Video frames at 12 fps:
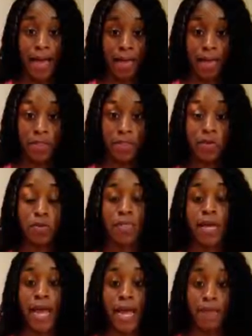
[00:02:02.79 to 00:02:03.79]
cut those
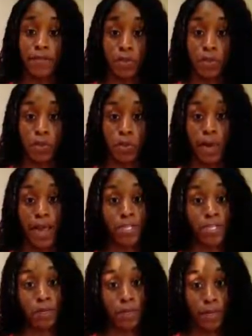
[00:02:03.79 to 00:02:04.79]
in half. So those are
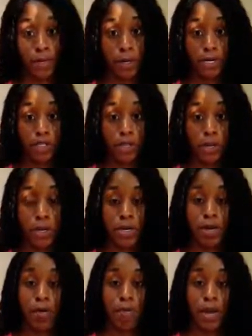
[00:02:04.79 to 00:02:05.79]
actually bigger, as you already
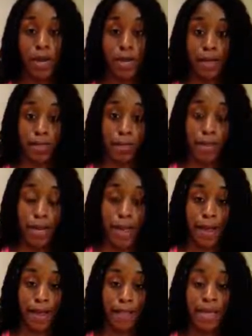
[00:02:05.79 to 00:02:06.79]
know, but I cut them in
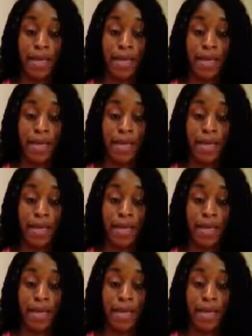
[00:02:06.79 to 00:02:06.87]
half.